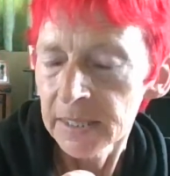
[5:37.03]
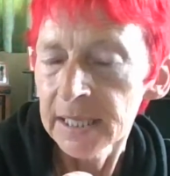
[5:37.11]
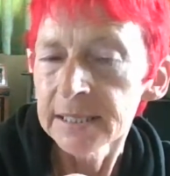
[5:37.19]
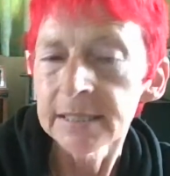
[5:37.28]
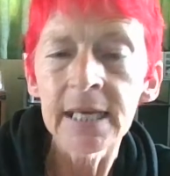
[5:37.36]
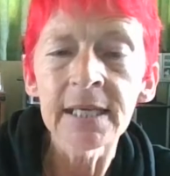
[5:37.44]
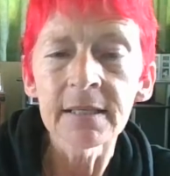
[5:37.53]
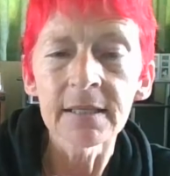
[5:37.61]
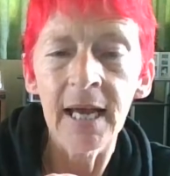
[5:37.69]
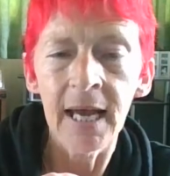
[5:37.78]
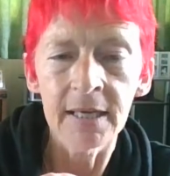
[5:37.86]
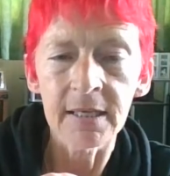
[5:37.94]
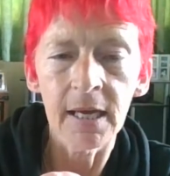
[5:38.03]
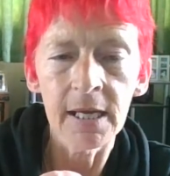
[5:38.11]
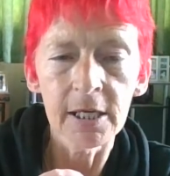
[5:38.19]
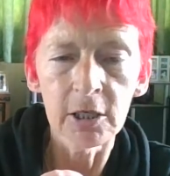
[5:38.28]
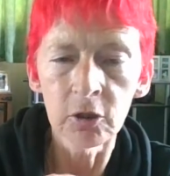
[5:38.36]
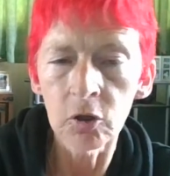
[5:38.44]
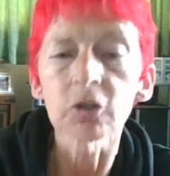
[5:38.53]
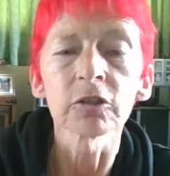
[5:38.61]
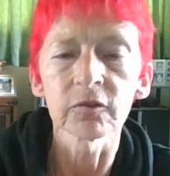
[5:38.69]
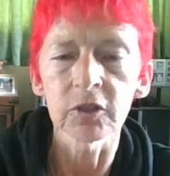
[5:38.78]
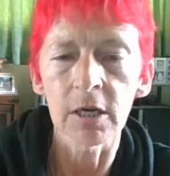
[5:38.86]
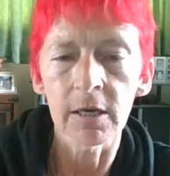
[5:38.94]
Zed had a lot
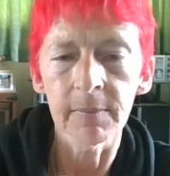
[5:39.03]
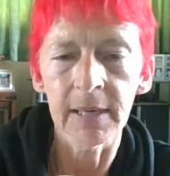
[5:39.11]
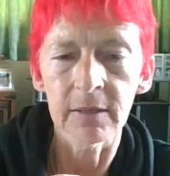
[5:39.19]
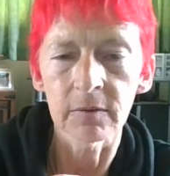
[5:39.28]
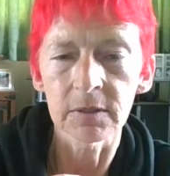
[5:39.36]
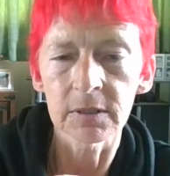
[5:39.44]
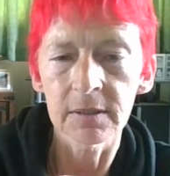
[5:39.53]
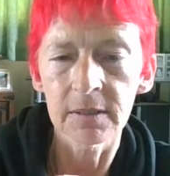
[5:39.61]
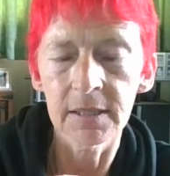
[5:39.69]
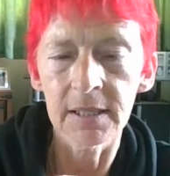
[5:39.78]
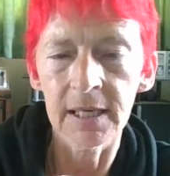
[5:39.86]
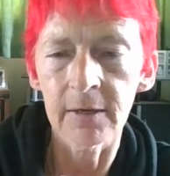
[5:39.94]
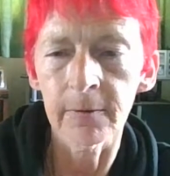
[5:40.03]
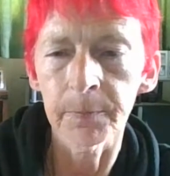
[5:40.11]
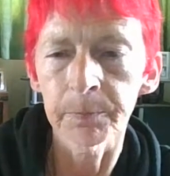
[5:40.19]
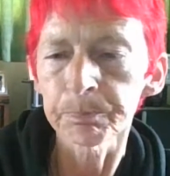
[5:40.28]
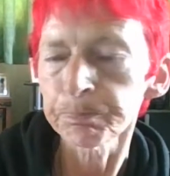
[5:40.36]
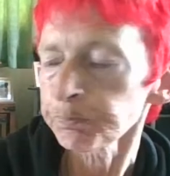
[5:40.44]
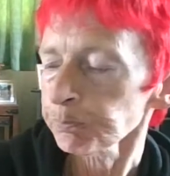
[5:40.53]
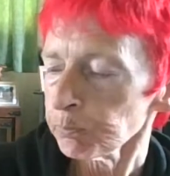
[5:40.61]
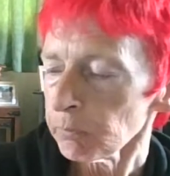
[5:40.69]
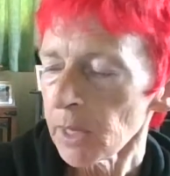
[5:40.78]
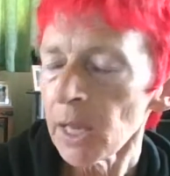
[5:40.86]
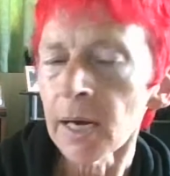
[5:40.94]
of timeouts. Now,
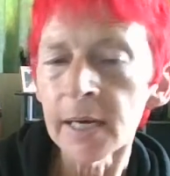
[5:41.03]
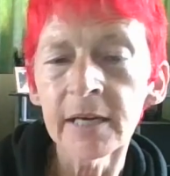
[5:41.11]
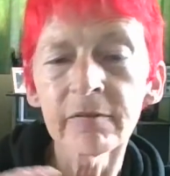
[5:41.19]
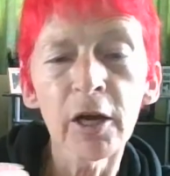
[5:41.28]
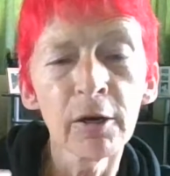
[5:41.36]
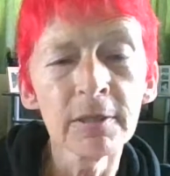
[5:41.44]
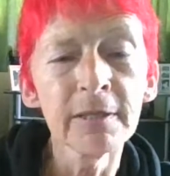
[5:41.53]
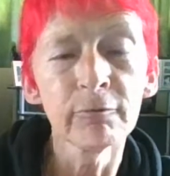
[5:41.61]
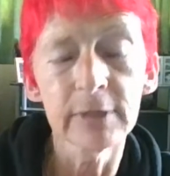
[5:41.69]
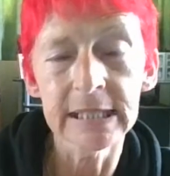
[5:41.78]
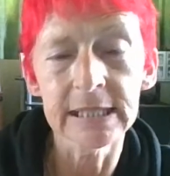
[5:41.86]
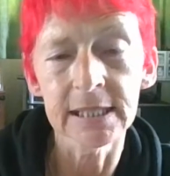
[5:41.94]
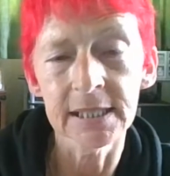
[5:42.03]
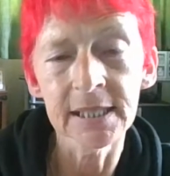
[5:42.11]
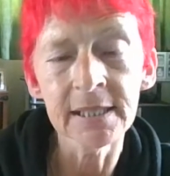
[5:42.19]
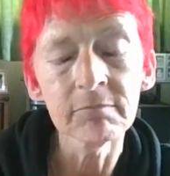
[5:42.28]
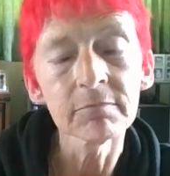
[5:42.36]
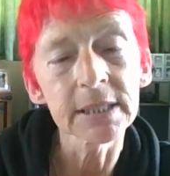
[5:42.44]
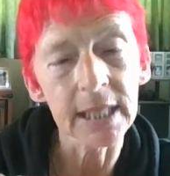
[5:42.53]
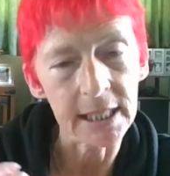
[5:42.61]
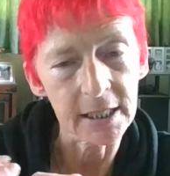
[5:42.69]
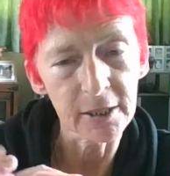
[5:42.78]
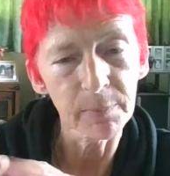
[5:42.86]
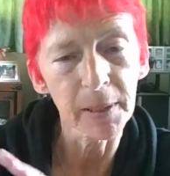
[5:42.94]
I have only recently
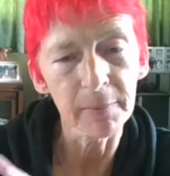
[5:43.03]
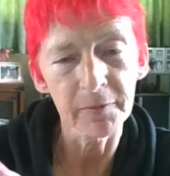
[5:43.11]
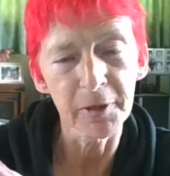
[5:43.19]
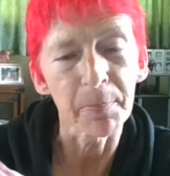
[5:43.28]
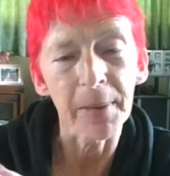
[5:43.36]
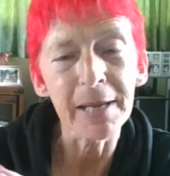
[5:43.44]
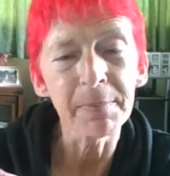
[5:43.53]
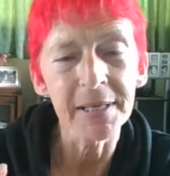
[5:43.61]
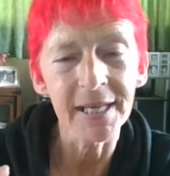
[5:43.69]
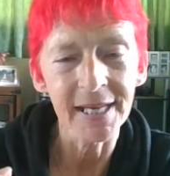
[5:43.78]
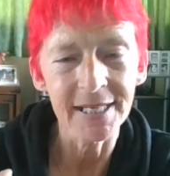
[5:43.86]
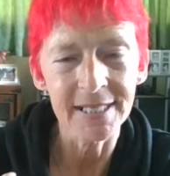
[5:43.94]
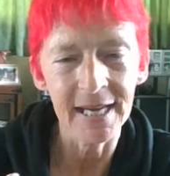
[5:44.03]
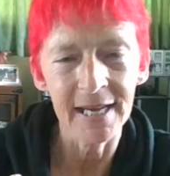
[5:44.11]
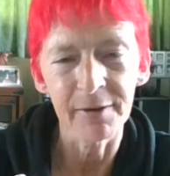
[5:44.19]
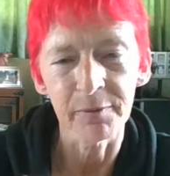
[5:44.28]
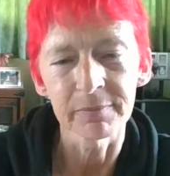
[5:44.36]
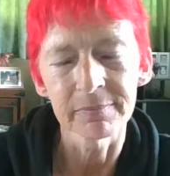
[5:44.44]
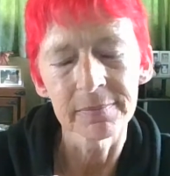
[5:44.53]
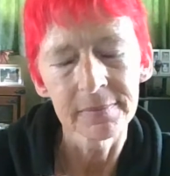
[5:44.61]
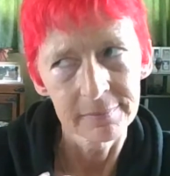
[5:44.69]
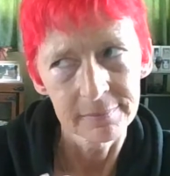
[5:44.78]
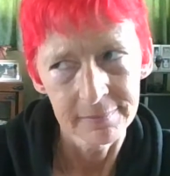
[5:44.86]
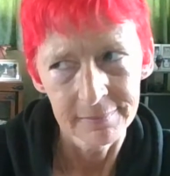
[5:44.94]
taken the baby gate down.
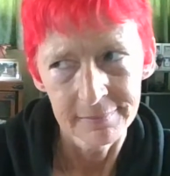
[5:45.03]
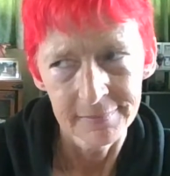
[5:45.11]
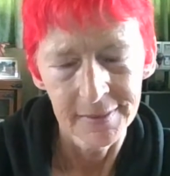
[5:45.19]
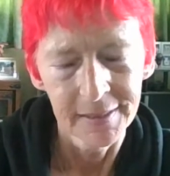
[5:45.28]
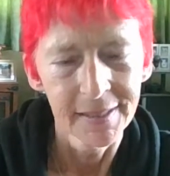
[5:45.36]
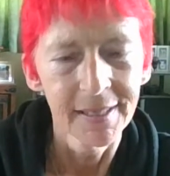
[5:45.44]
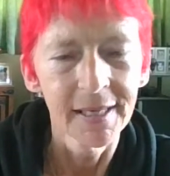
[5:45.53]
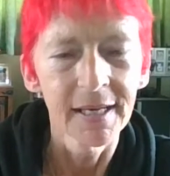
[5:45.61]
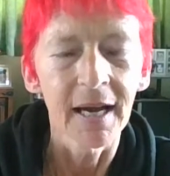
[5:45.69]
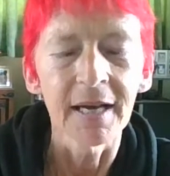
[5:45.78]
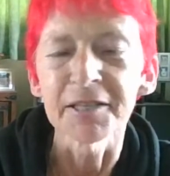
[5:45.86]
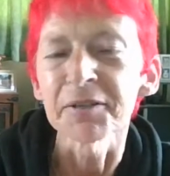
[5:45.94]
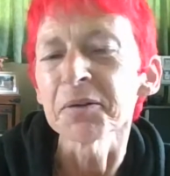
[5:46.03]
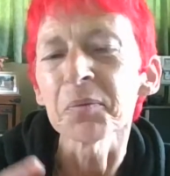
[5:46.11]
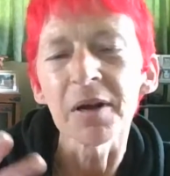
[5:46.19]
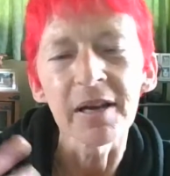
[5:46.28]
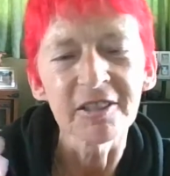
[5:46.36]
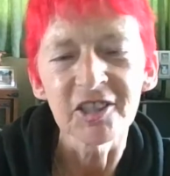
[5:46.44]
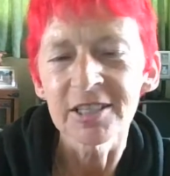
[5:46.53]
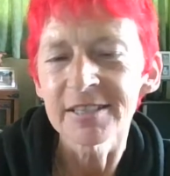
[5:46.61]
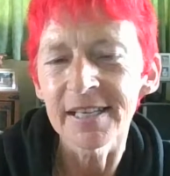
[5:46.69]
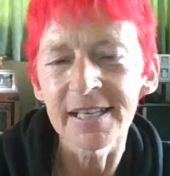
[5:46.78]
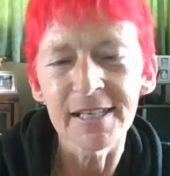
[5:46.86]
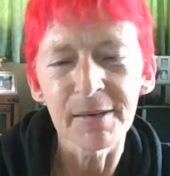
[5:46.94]
I don't know why I just
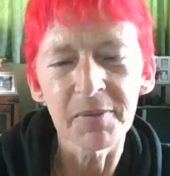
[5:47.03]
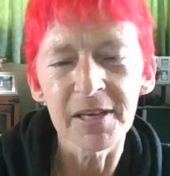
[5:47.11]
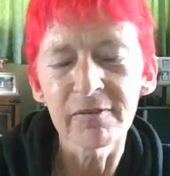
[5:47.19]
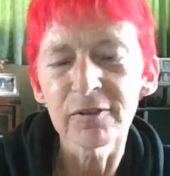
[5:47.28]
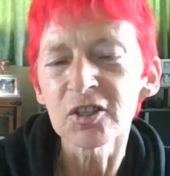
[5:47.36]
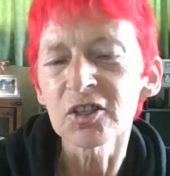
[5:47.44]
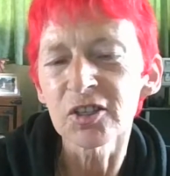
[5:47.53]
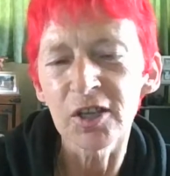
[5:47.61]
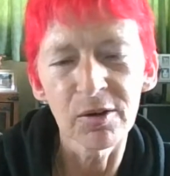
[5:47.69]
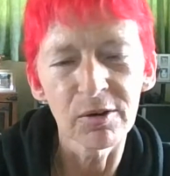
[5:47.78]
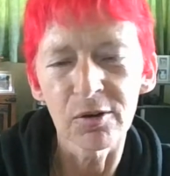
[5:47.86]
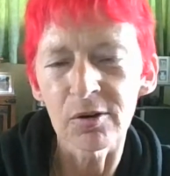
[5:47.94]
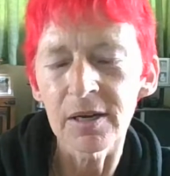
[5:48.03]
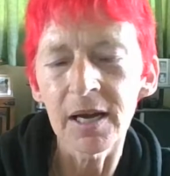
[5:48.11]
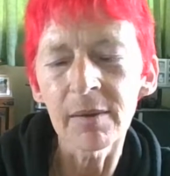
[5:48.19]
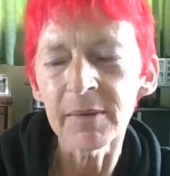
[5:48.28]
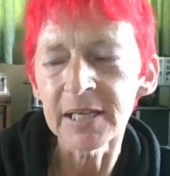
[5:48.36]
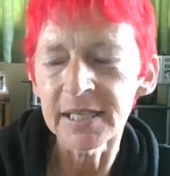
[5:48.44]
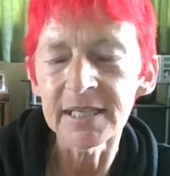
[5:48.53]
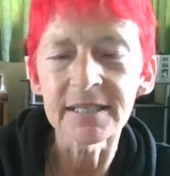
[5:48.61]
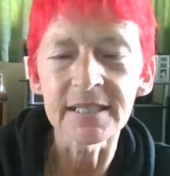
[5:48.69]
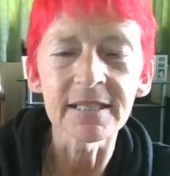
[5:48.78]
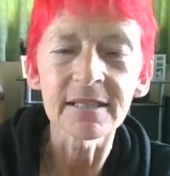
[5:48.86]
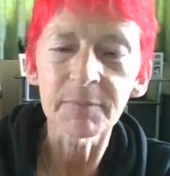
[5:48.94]
stayed up there for so long. I mean, it
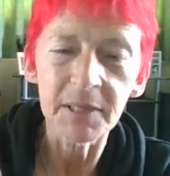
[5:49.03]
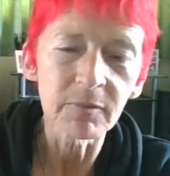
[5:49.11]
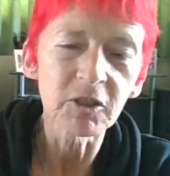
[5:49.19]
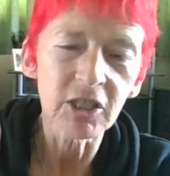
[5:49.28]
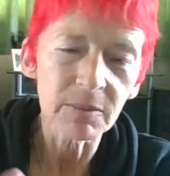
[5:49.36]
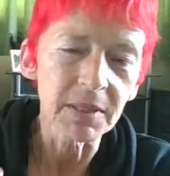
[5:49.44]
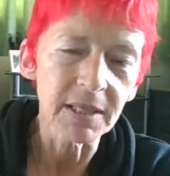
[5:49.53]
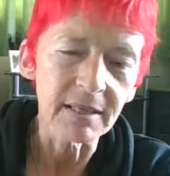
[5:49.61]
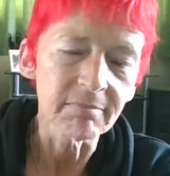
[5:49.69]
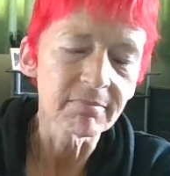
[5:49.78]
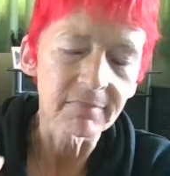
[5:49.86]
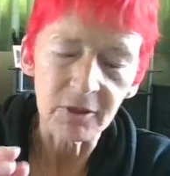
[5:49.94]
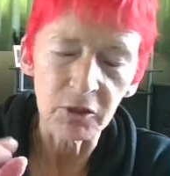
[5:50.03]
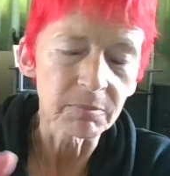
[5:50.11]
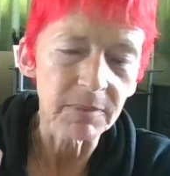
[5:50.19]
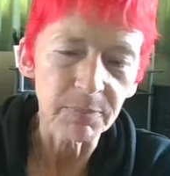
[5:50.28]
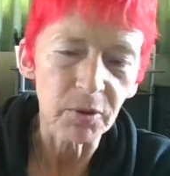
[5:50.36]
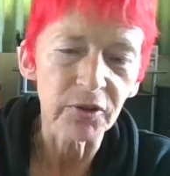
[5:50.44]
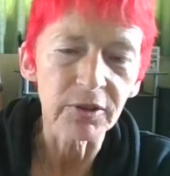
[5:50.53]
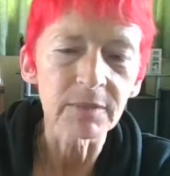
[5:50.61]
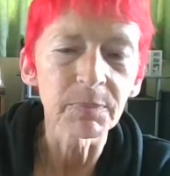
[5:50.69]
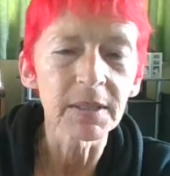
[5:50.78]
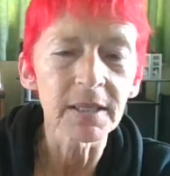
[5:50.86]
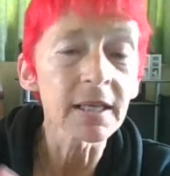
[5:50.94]
did, but it was just me. Couldn't be bothered,
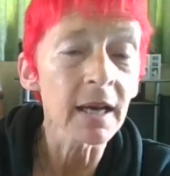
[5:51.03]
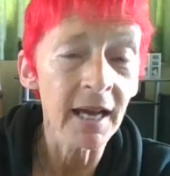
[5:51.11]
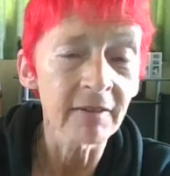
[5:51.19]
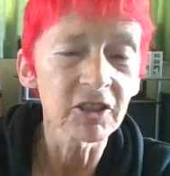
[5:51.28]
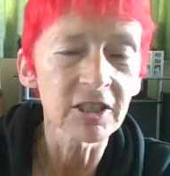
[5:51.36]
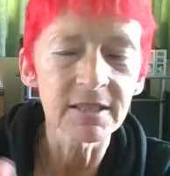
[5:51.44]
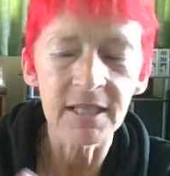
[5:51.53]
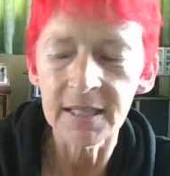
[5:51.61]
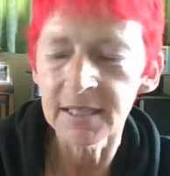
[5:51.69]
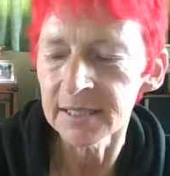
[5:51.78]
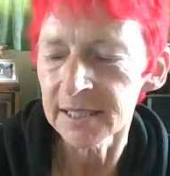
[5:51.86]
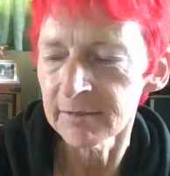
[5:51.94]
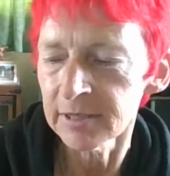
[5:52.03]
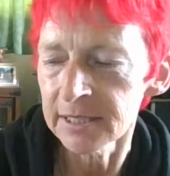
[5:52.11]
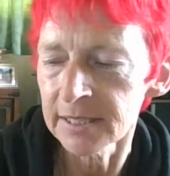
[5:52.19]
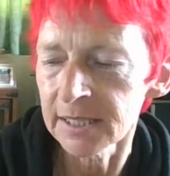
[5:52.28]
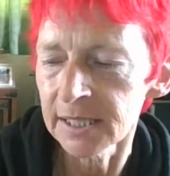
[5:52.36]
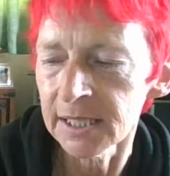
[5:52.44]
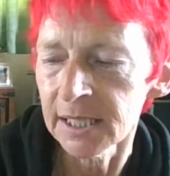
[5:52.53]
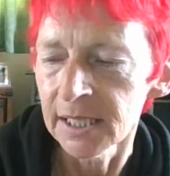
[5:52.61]
but I have just taken it down recently.